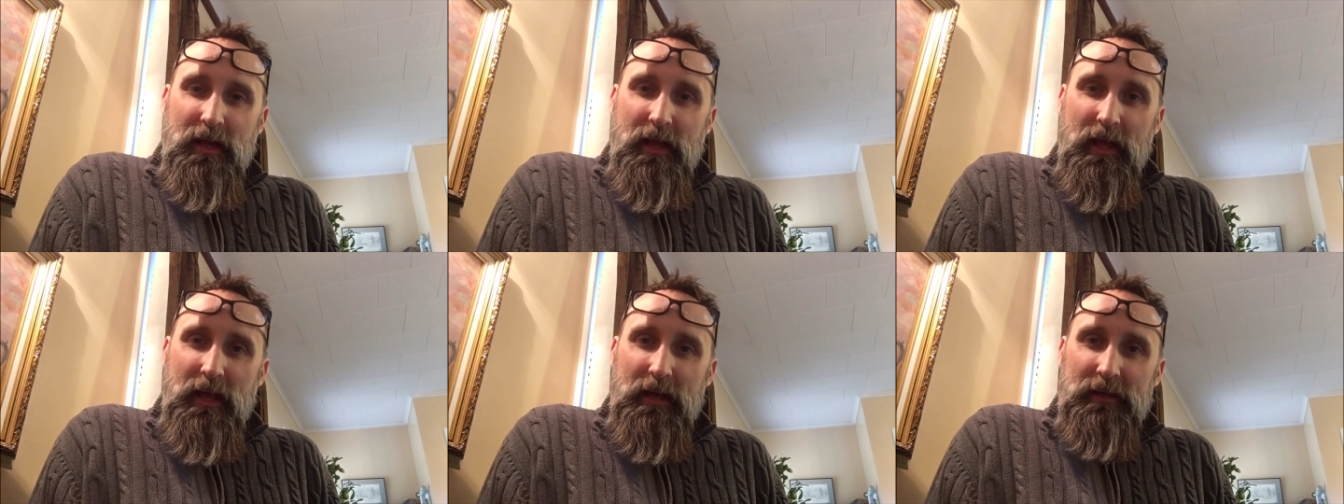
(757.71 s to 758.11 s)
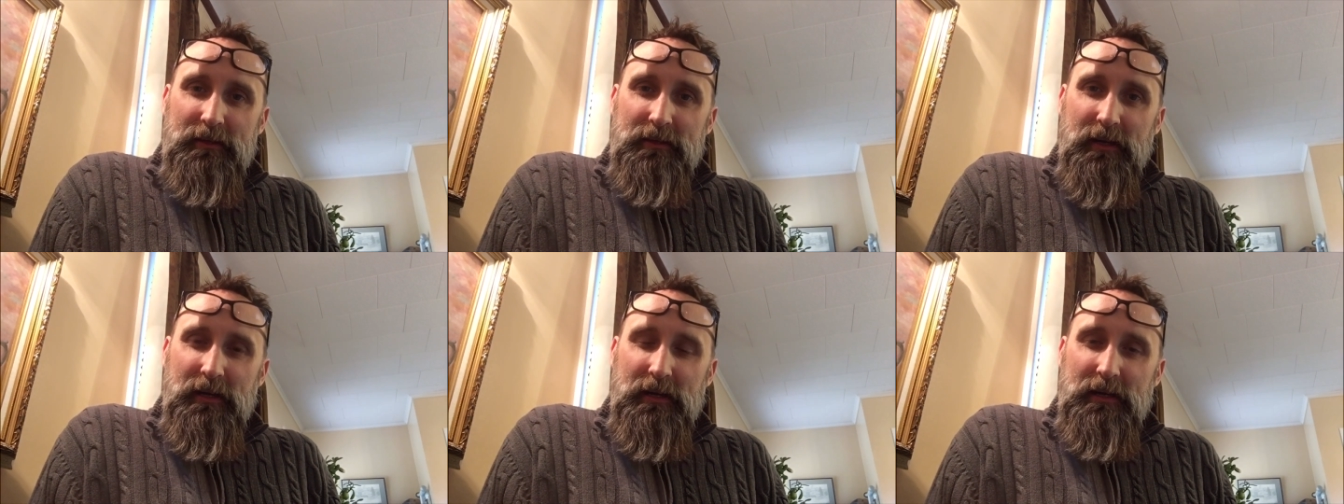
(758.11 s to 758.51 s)

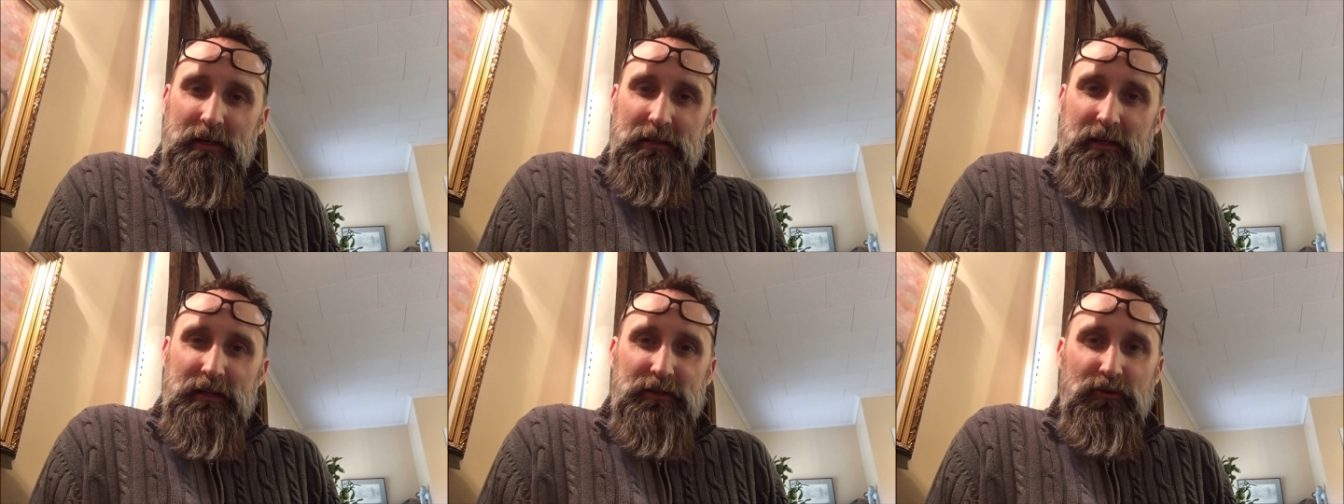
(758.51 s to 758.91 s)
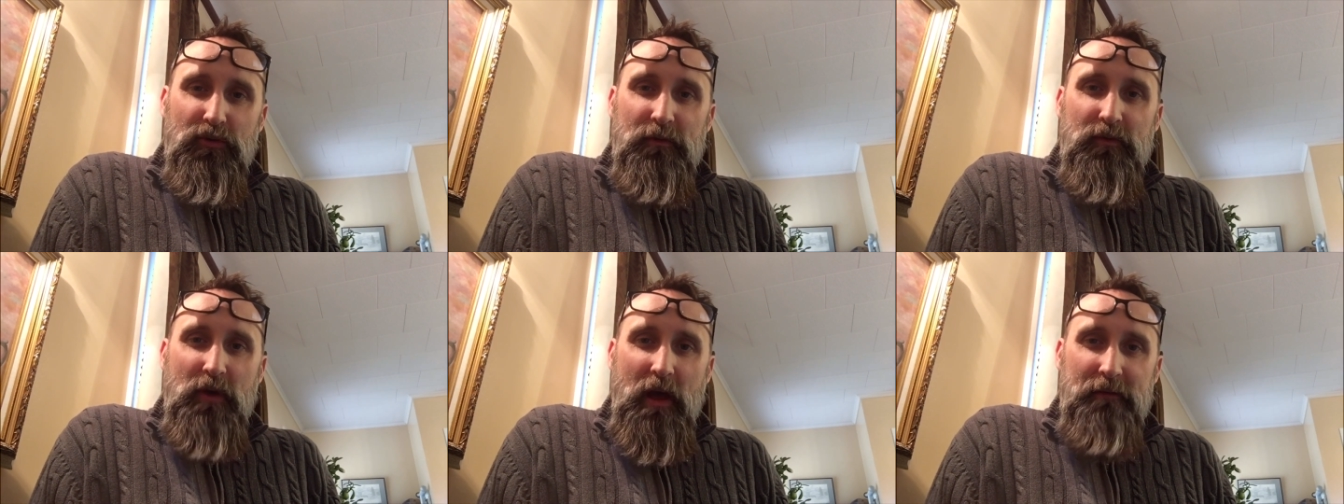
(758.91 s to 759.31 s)
and uh, let us know
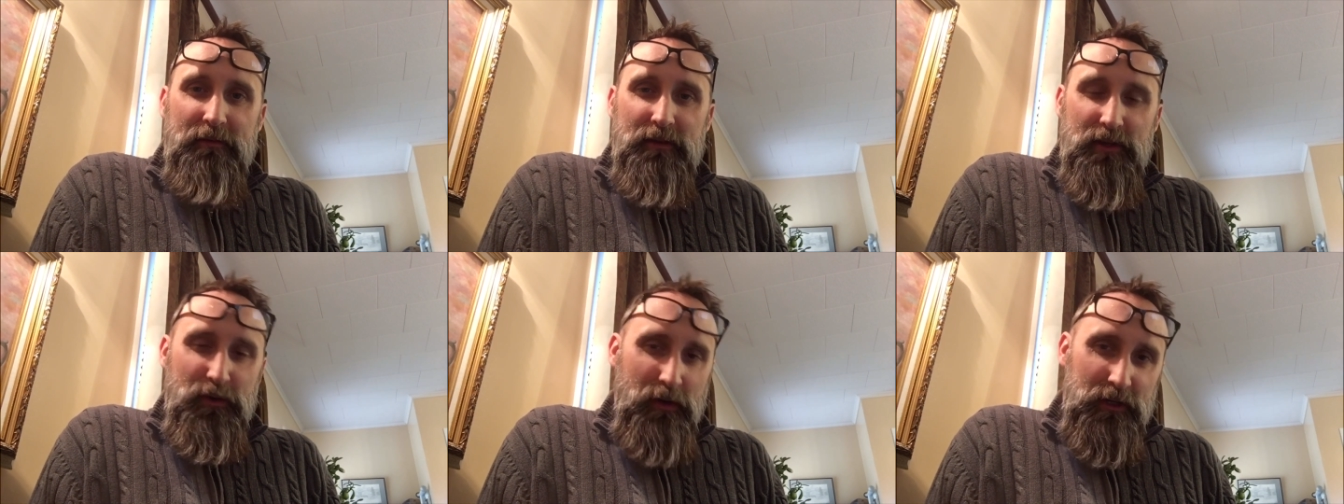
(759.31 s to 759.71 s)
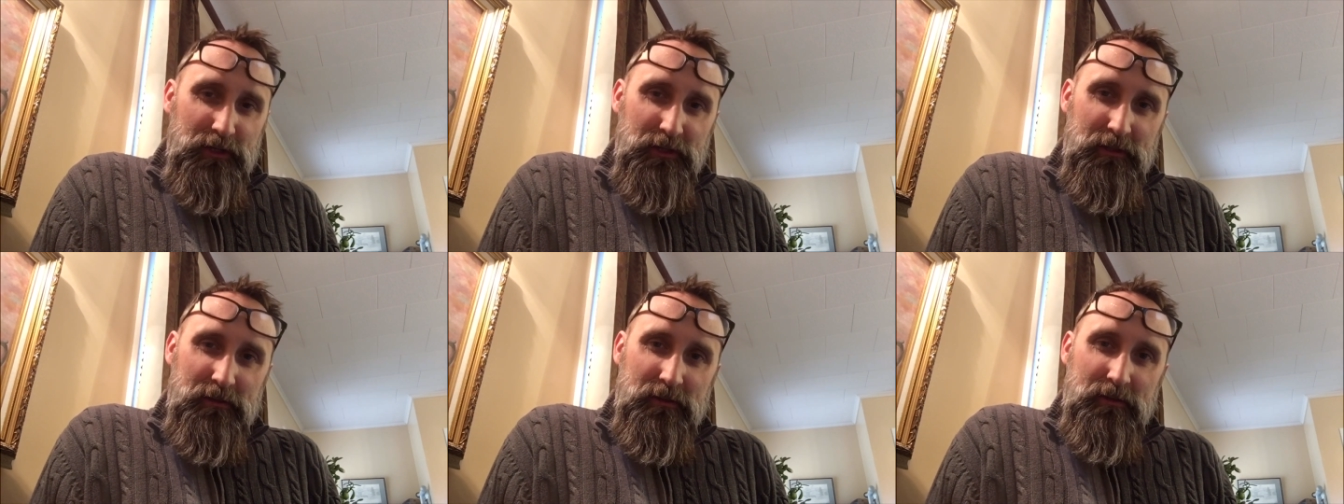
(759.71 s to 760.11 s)
if you have any
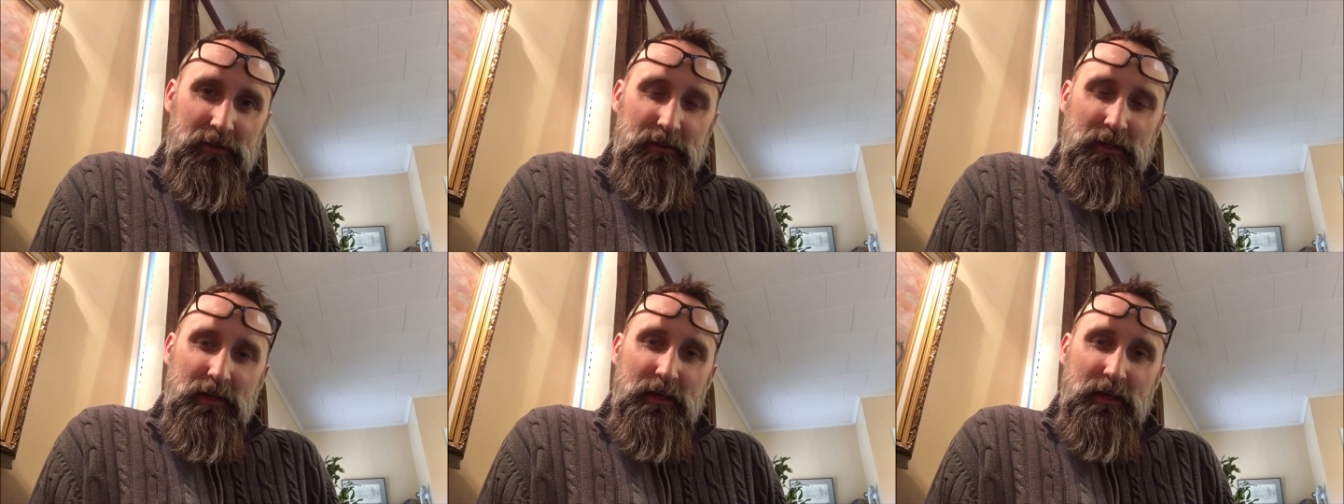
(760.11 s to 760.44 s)
questions.